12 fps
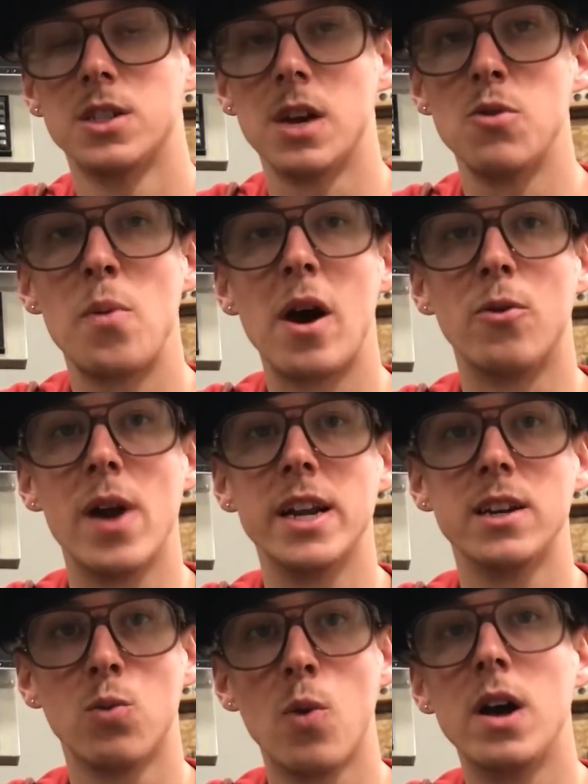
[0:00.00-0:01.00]
So I'm about
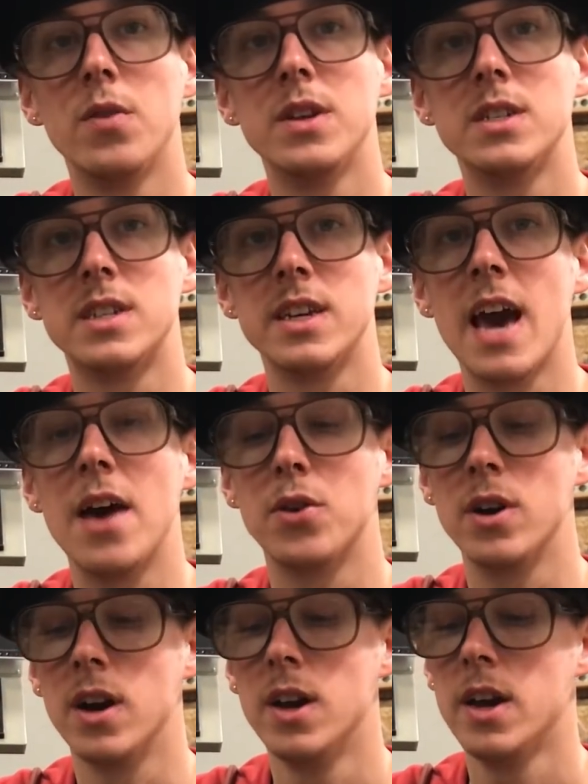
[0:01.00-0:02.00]
ready to weld these
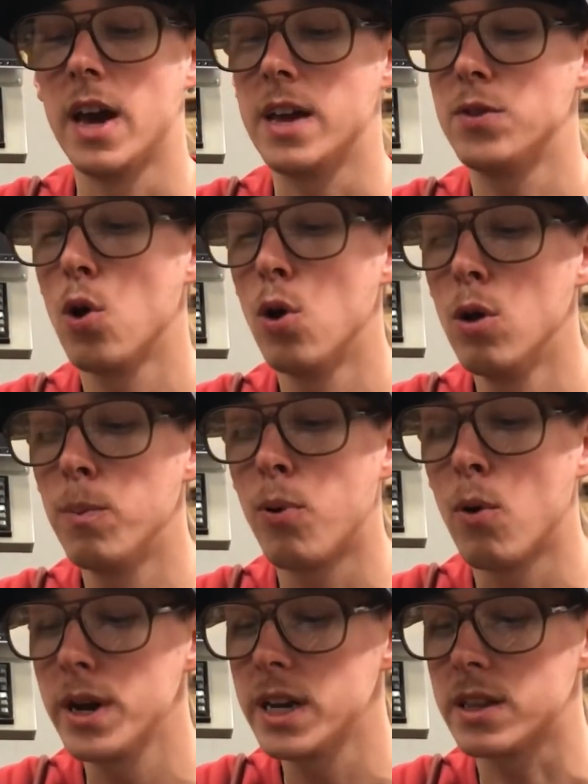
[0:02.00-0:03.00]
together and the whole
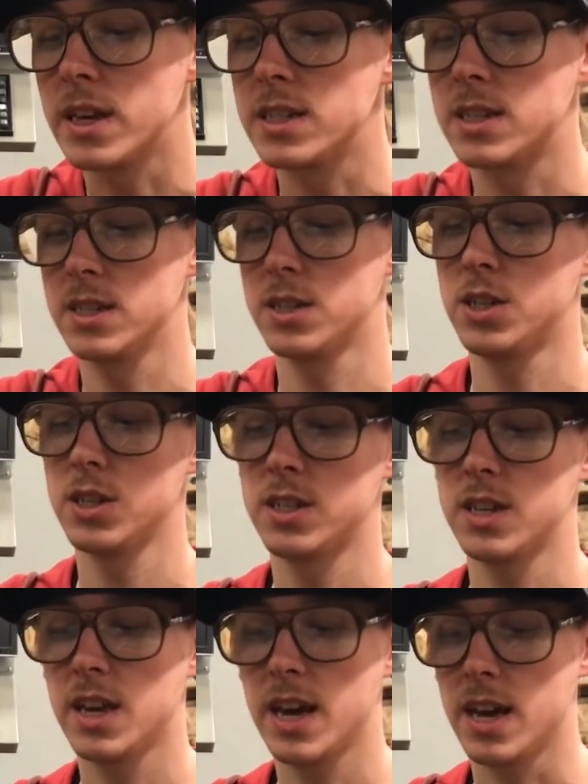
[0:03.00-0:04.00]
point of this is
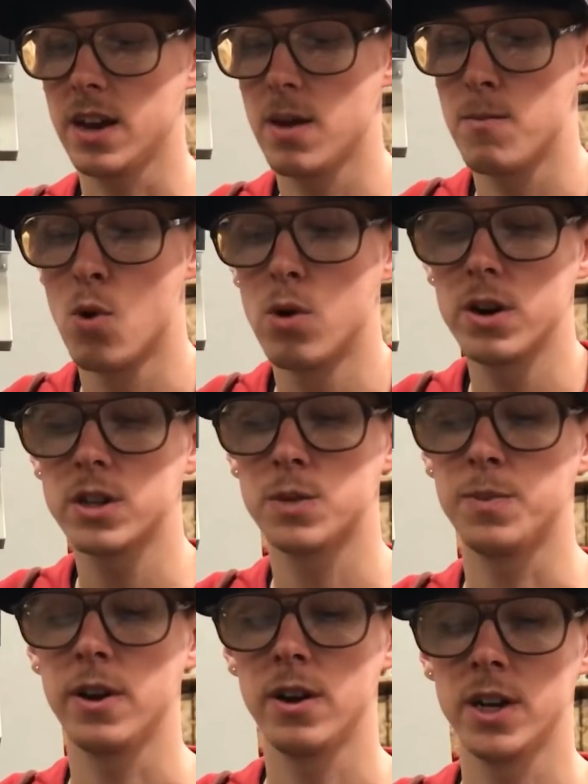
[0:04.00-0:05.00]
just to get more
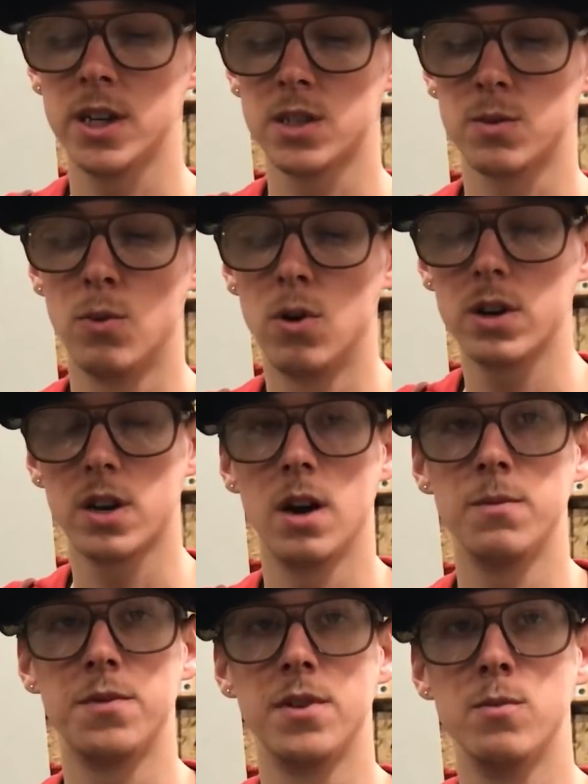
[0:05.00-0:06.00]
experience, more
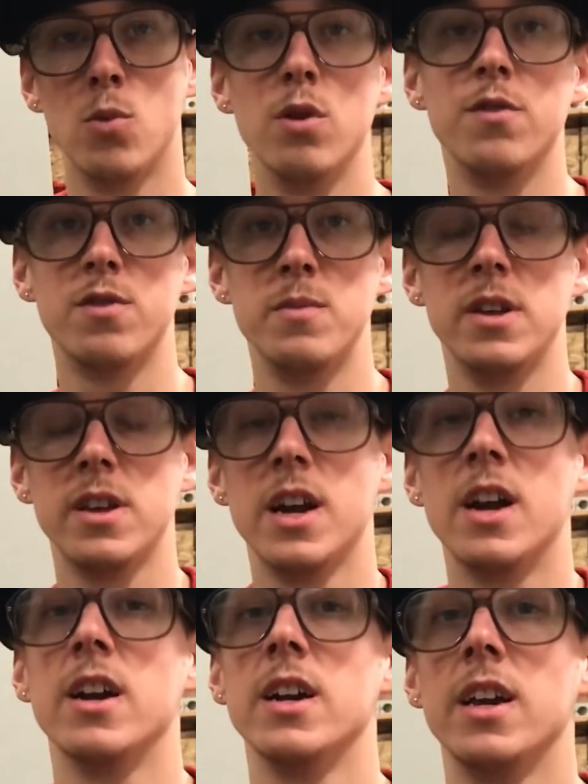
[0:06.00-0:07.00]
comfort, more
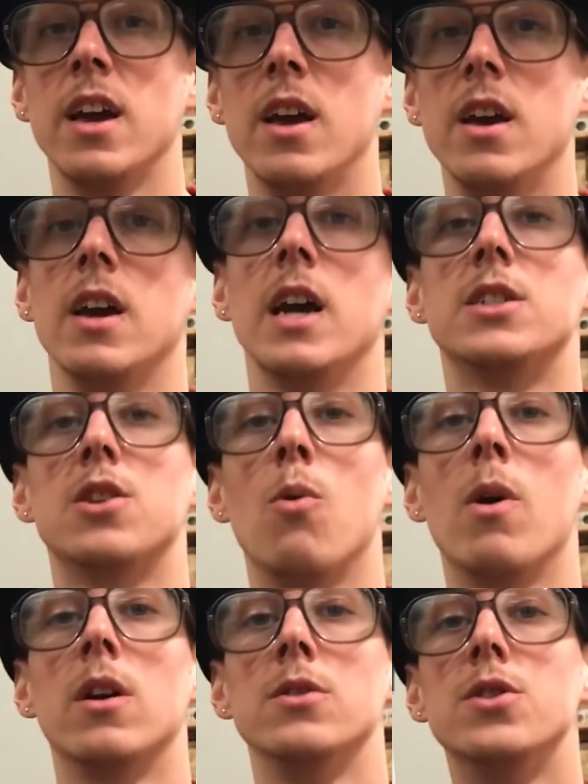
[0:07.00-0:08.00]
familiarity and so
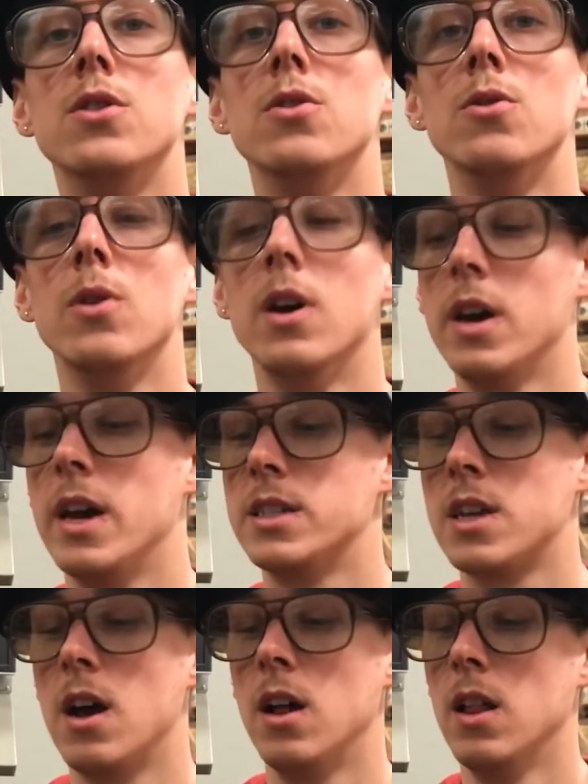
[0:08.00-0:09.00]
what I'll do
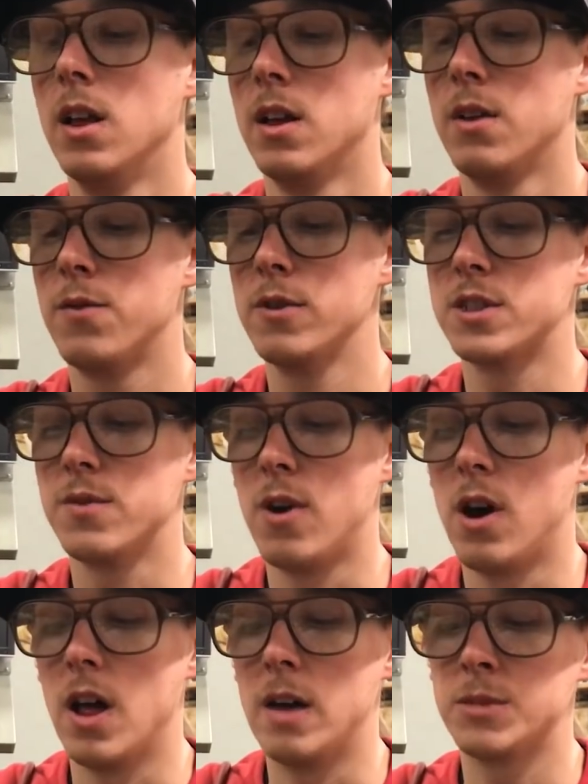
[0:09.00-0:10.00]
is I'll first of
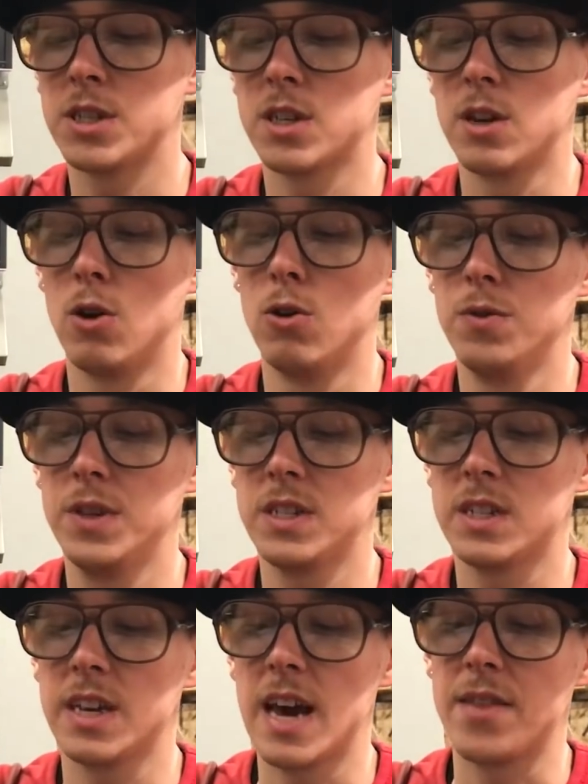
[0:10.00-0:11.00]
all I'm just gonna hold these
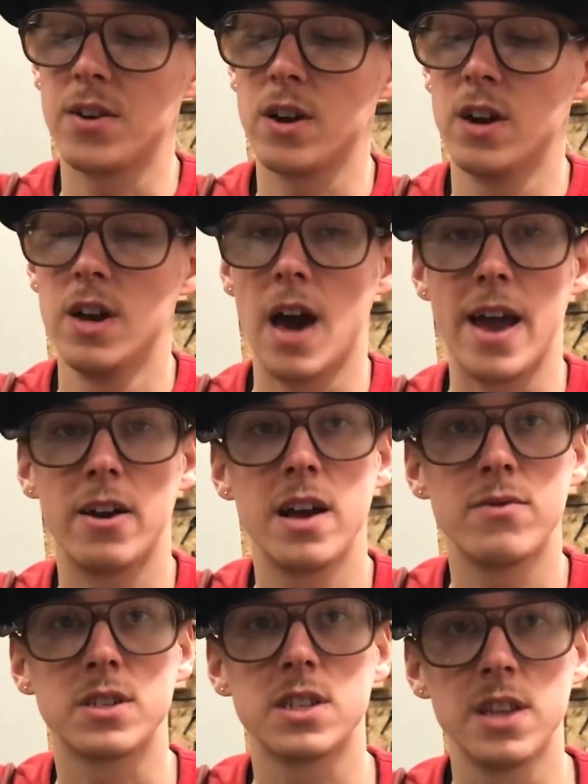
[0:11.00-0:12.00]
together. I don't
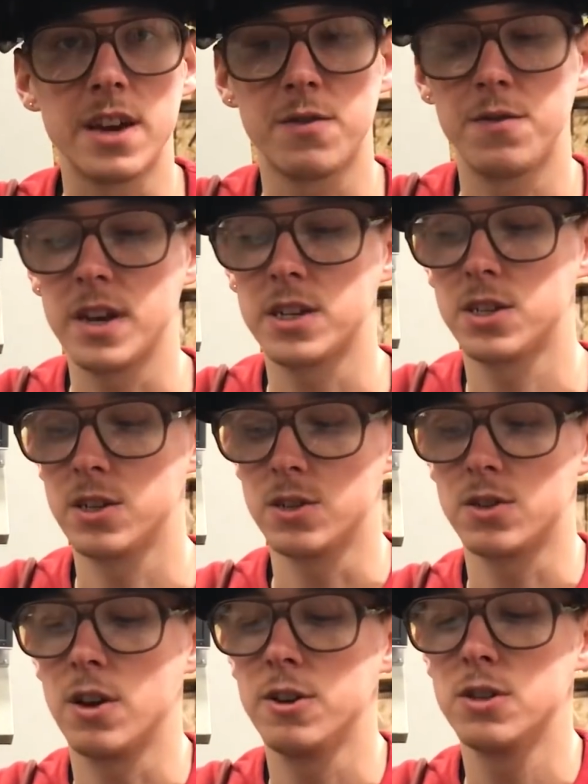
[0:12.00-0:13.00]
have a slick fixture
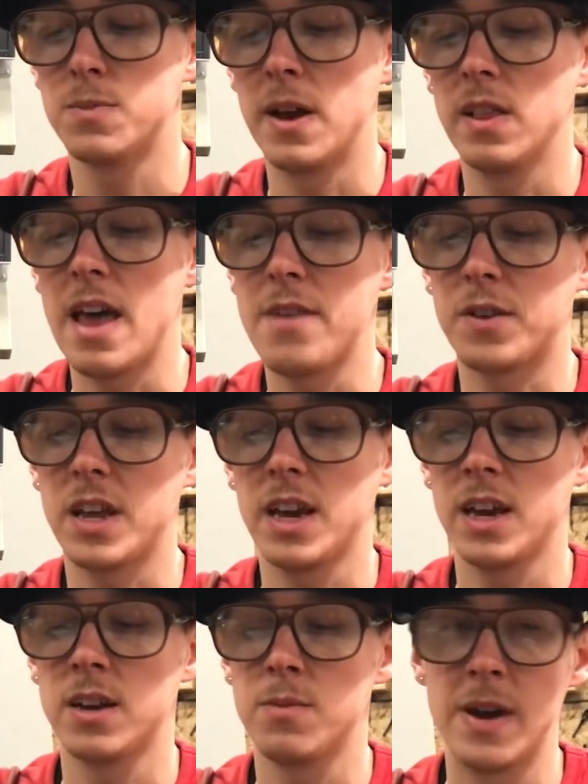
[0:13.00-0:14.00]
so I'll use my left
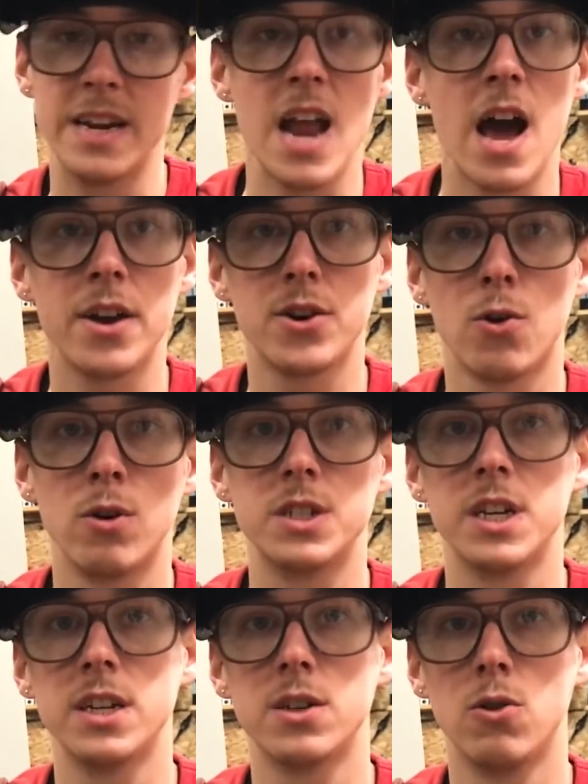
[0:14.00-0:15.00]
hand, my
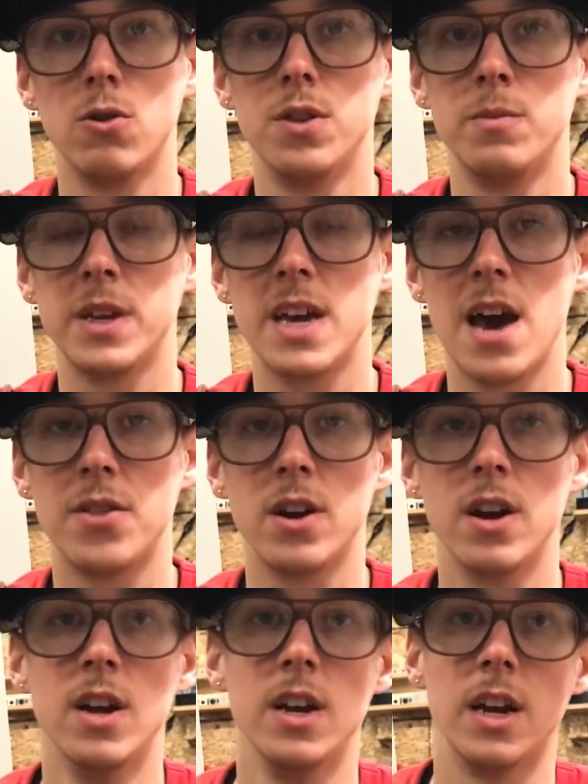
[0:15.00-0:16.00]
non-torch hand to hold them
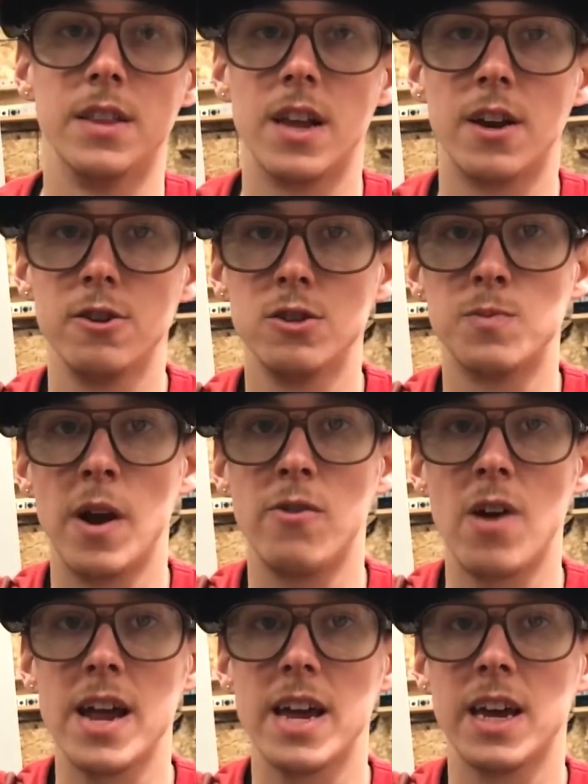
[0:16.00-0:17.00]
together and then I'll use my
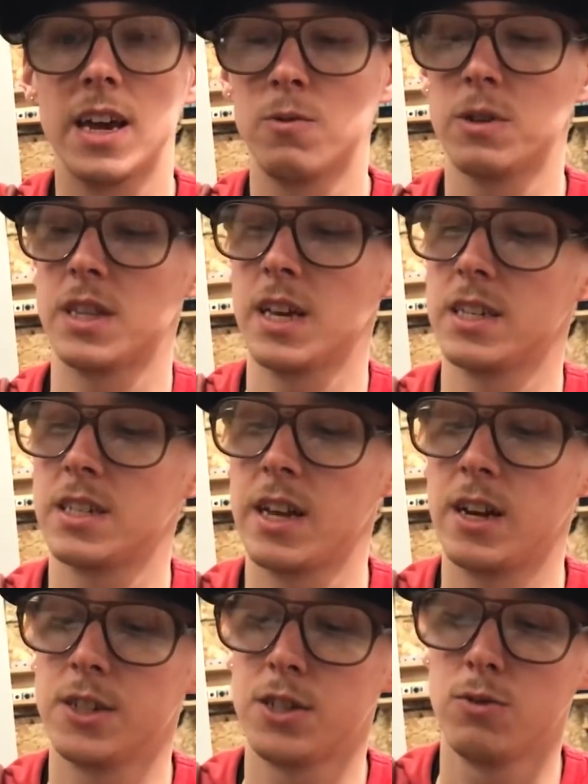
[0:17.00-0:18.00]
right hand with this
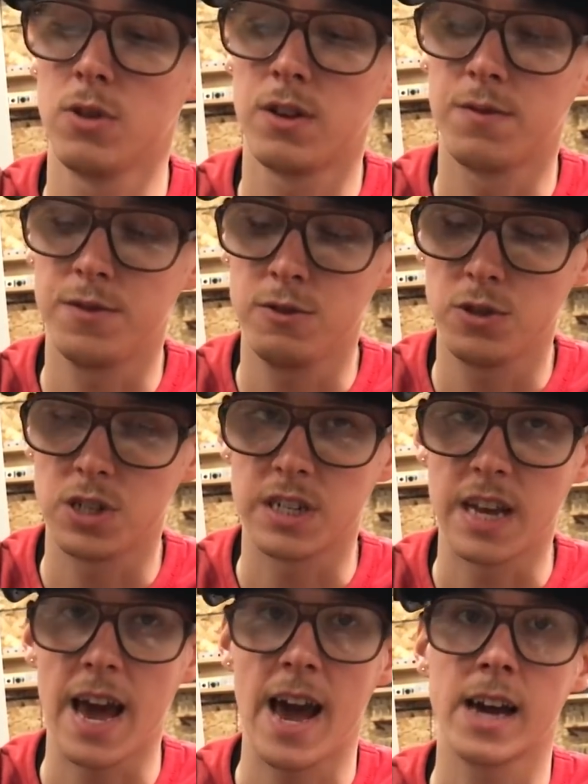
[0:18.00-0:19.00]
and I'll just do a little fusion
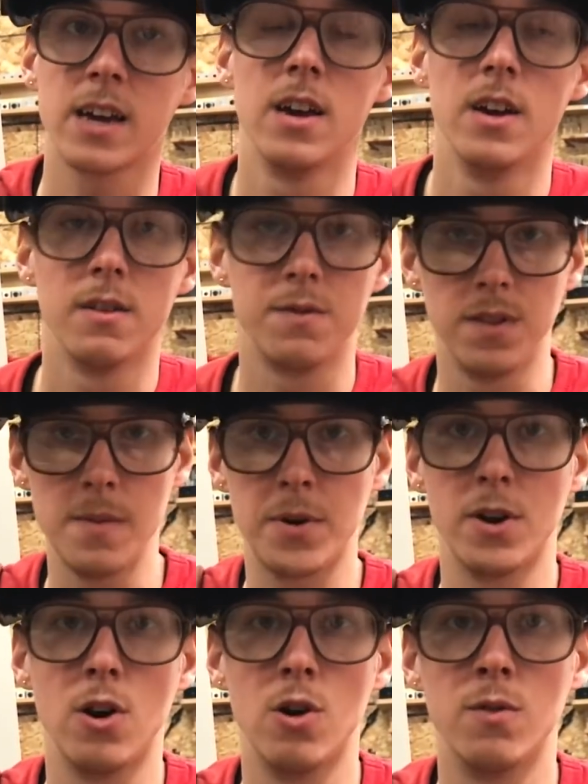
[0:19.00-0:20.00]
tack, flip
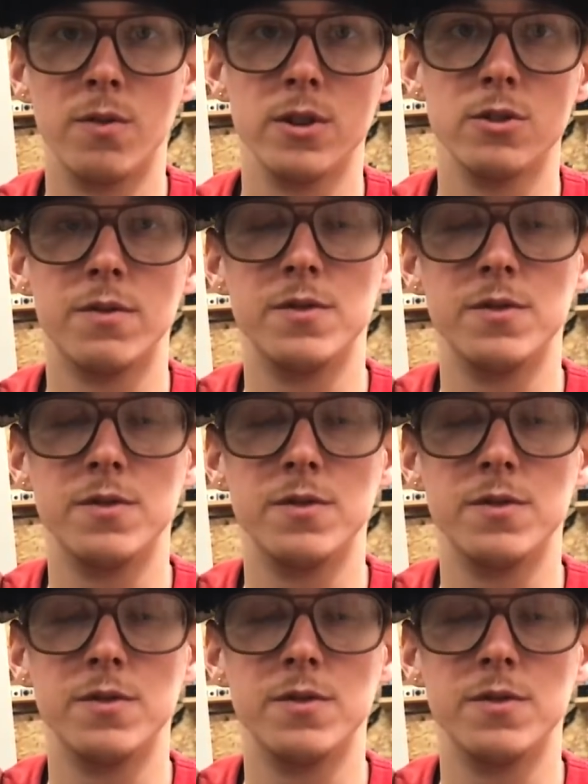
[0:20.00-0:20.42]
it over, do